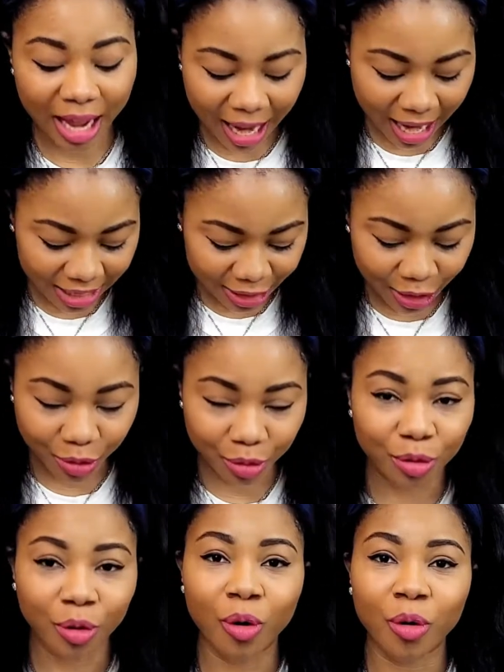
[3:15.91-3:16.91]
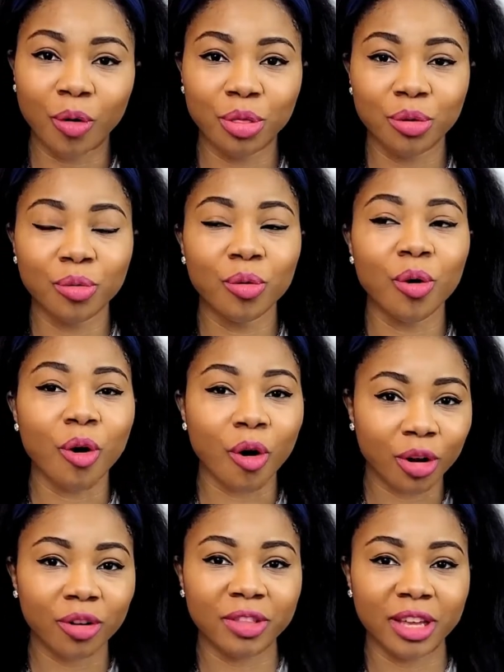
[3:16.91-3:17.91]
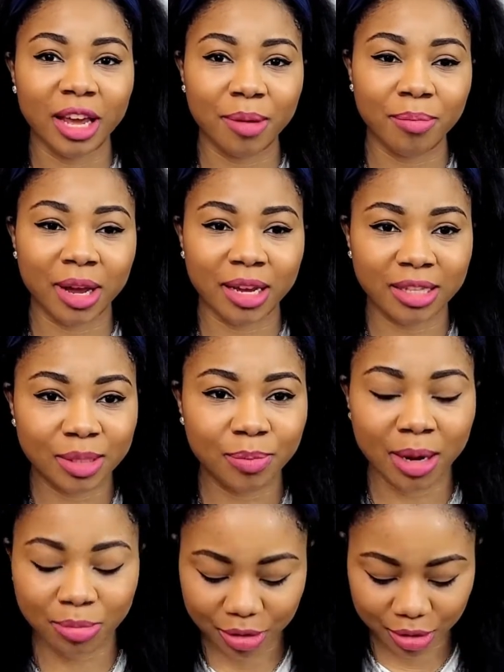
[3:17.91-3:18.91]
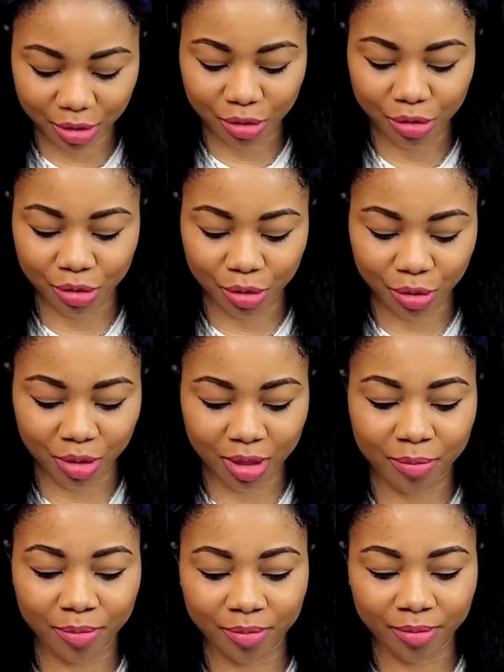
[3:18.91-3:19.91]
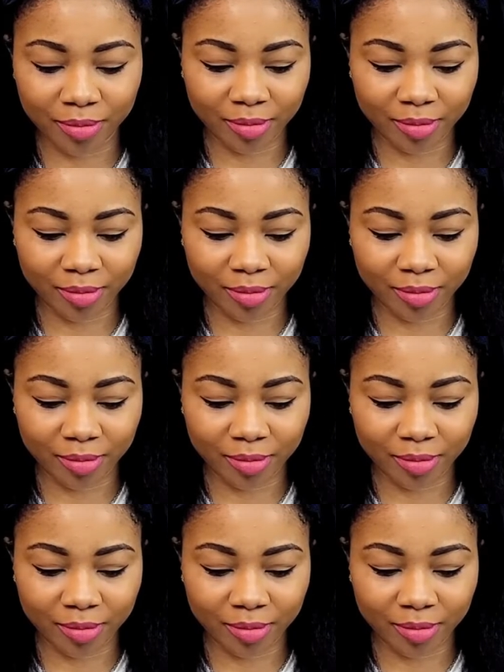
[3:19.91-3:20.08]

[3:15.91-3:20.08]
I actually couldn't go through all of the headbands, but I'm just going to show you them.